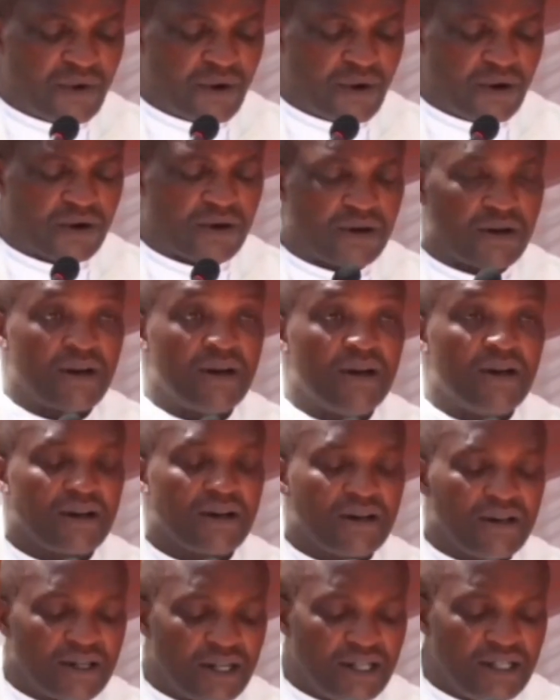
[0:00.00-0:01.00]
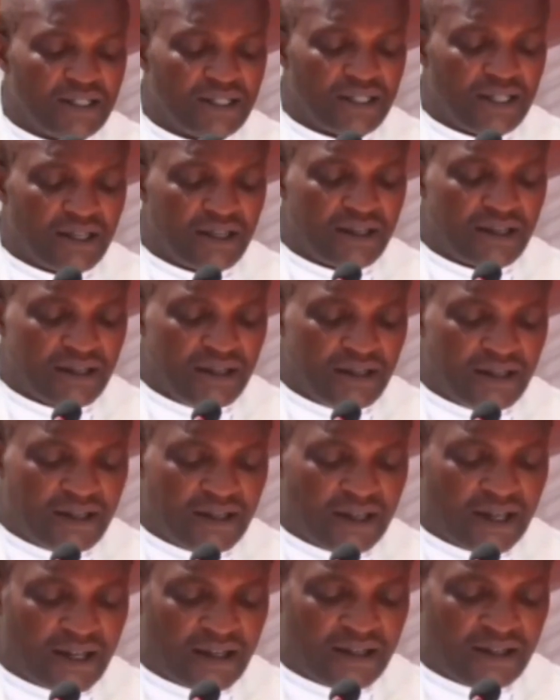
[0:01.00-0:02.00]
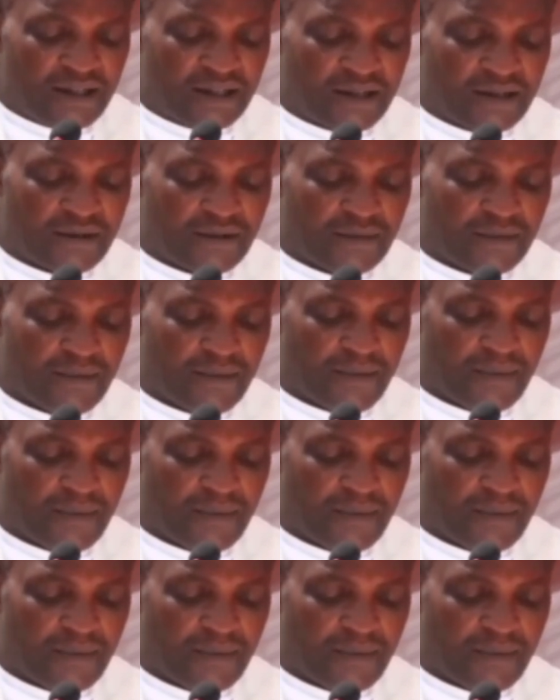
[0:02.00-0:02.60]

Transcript: flock grazing in Kenya.